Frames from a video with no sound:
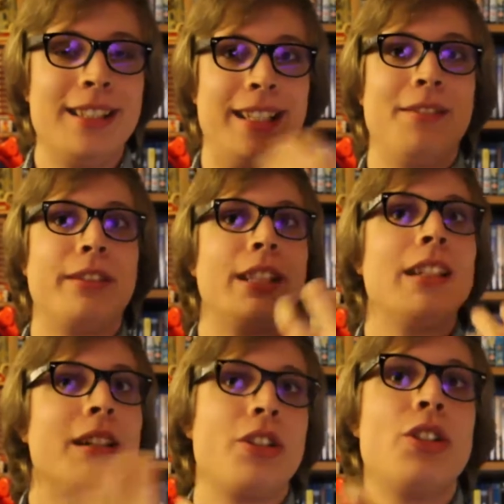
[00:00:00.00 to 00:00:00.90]
At that very
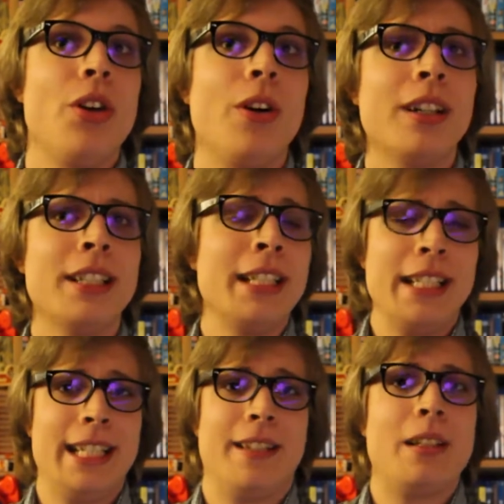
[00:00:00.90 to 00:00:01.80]
last shot,
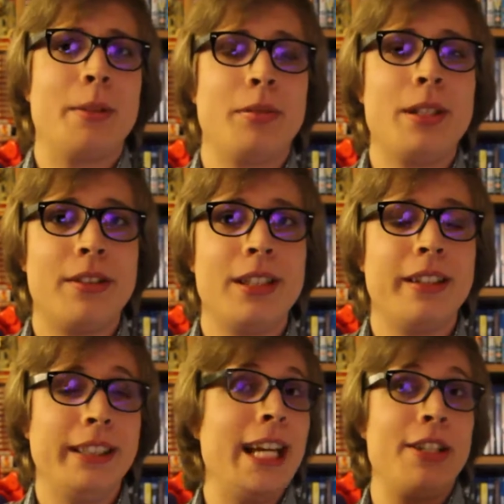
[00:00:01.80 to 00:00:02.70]
it kind of just proves to you
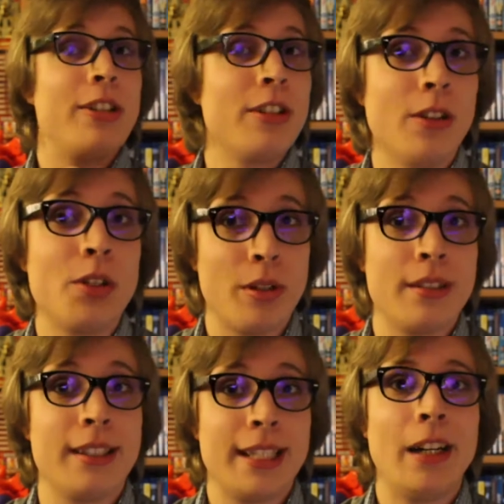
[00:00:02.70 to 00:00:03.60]
that yes, you should not
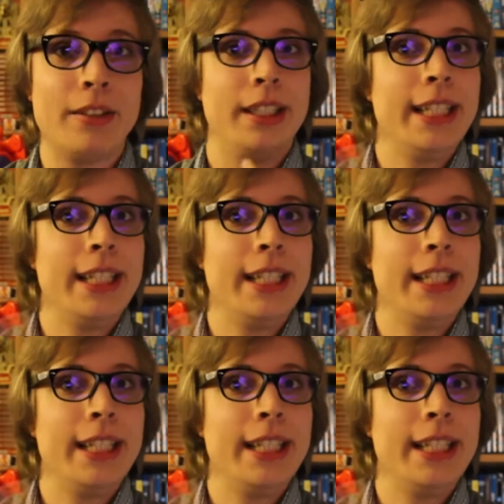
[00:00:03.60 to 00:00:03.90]
trust this character.